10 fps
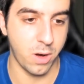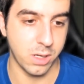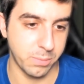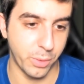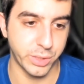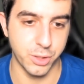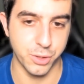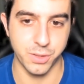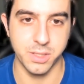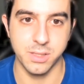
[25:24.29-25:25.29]
most
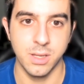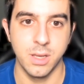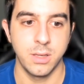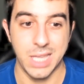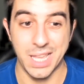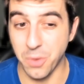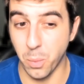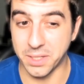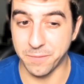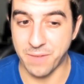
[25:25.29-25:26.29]
industries. Even
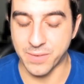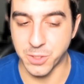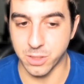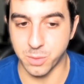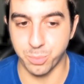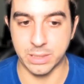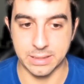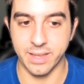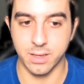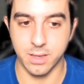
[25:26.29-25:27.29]
1 to 500 is pretty
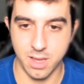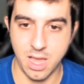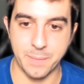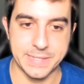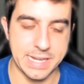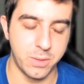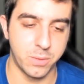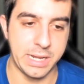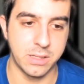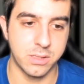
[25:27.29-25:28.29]
like common now,
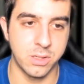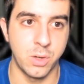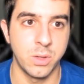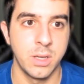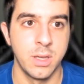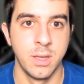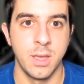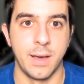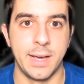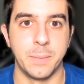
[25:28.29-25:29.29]
right? So
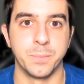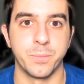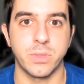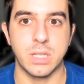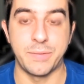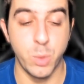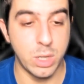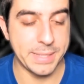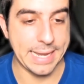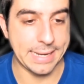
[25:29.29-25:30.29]
if you
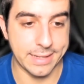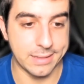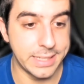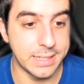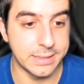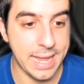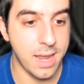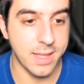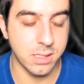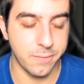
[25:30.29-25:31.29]
want to be getting like a lead a
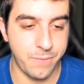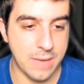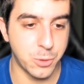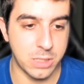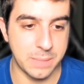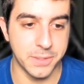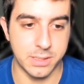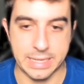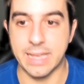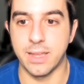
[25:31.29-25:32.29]
day, that's 500 emails
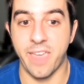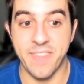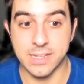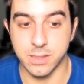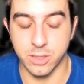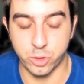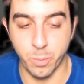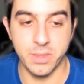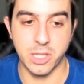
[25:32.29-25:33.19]
a day, and that's assuming that